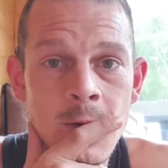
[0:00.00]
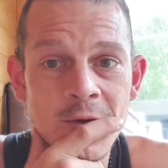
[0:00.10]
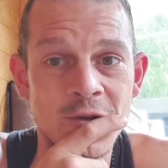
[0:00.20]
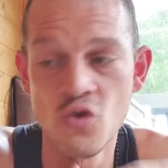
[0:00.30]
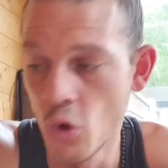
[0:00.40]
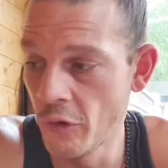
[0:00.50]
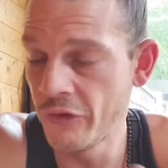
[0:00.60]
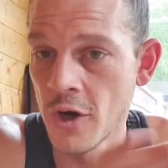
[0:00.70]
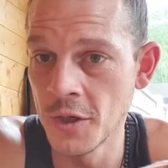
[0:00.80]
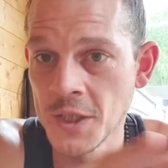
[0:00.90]
There's
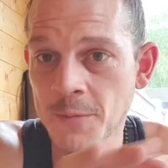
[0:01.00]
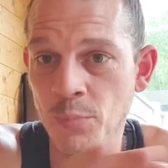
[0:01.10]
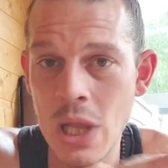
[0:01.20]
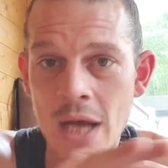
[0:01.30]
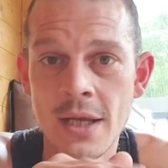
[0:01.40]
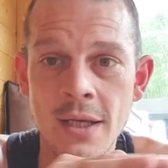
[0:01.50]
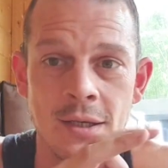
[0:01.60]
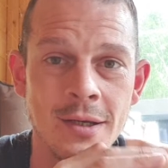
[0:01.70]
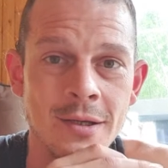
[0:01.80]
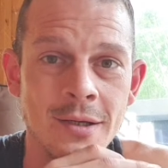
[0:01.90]
nothing on this planet
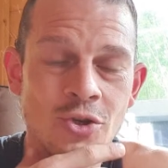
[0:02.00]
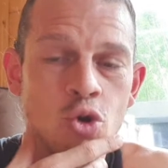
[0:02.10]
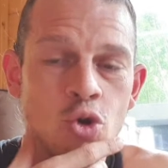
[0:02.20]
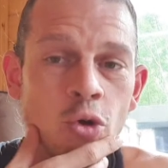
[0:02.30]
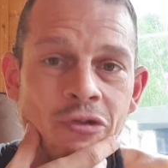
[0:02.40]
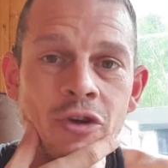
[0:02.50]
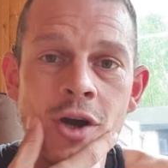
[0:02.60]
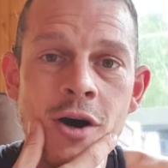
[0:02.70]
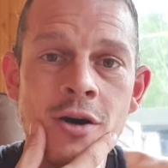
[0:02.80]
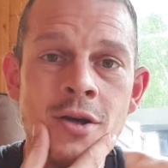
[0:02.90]
that's good for
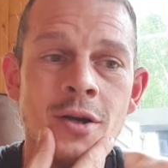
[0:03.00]
your